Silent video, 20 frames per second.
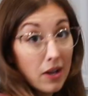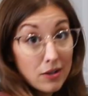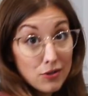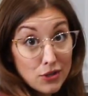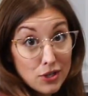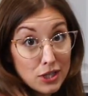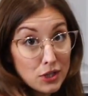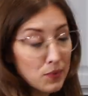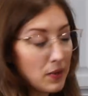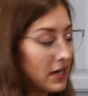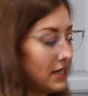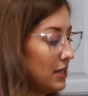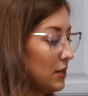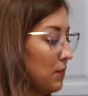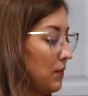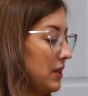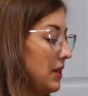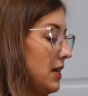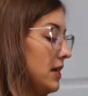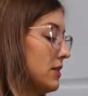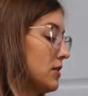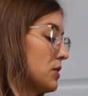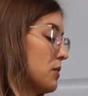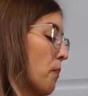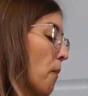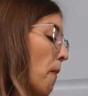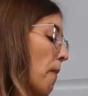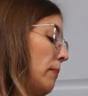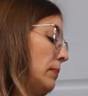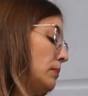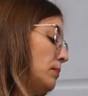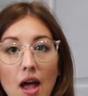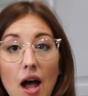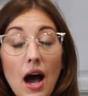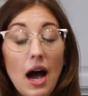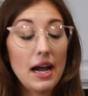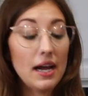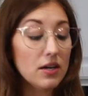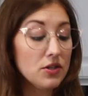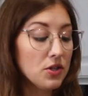That's what I did with these.
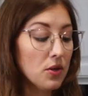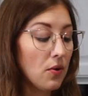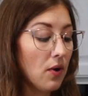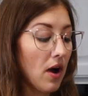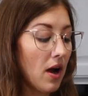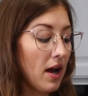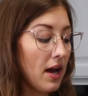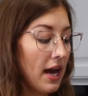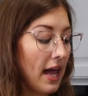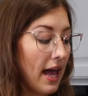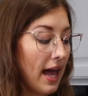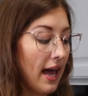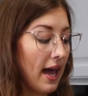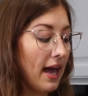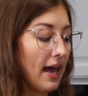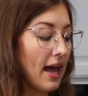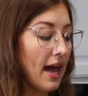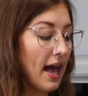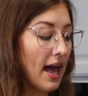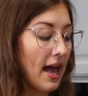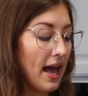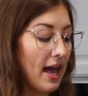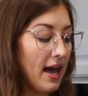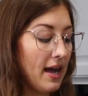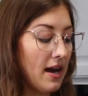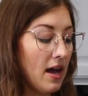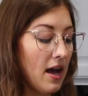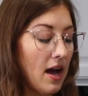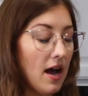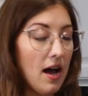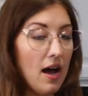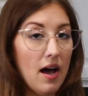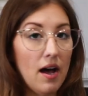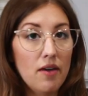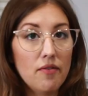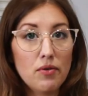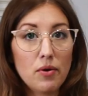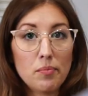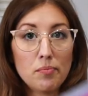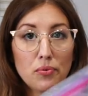I also got a head
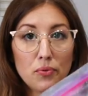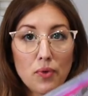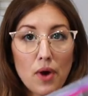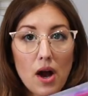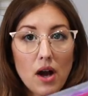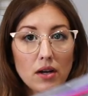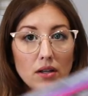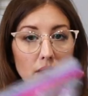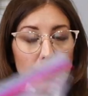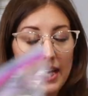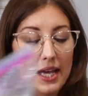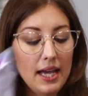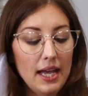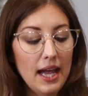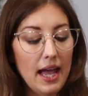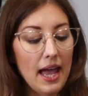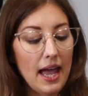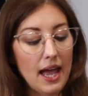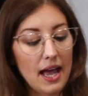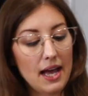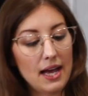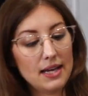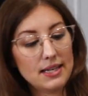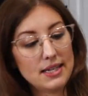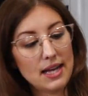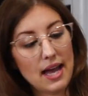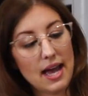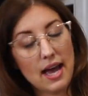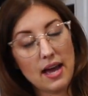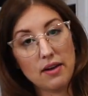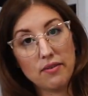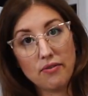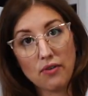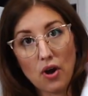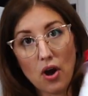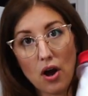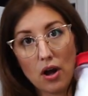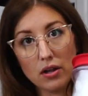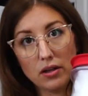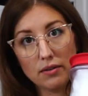of broccoli and a head of
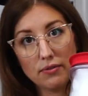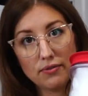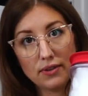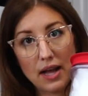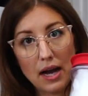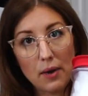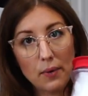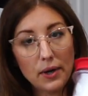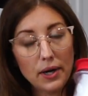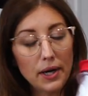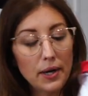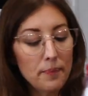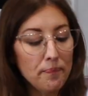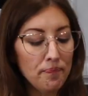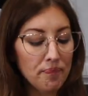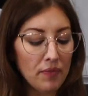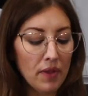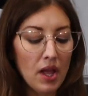cauliflower.